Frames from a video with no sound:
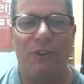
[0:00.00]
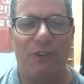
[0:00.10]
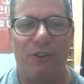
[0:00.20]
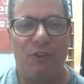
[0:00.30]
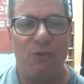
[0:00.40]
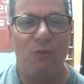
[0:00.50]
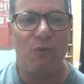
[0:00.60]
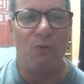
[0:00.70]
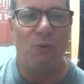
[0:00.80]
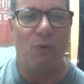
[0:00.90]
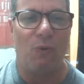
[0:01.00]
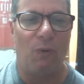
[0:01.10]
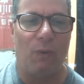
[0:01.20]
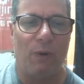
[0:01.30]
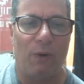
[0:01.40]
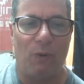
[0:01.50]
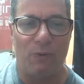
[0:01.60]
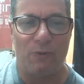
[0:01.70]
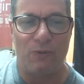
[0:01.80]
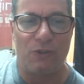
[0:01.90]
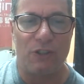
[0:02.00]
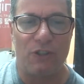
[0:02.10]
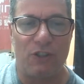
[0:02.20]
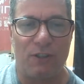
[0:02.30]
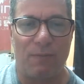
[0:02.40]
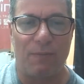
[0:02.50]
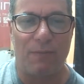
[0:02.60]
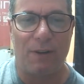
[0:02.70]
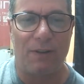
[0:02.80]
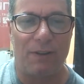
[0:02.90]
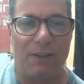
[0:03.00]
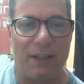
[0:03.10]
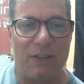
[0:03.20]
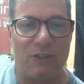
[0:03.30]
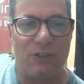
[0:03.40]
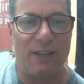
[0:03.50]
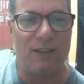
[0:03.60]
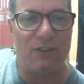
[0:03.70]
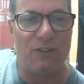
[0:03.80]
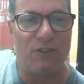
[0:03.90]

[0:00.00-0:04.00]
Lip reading: you will see some things that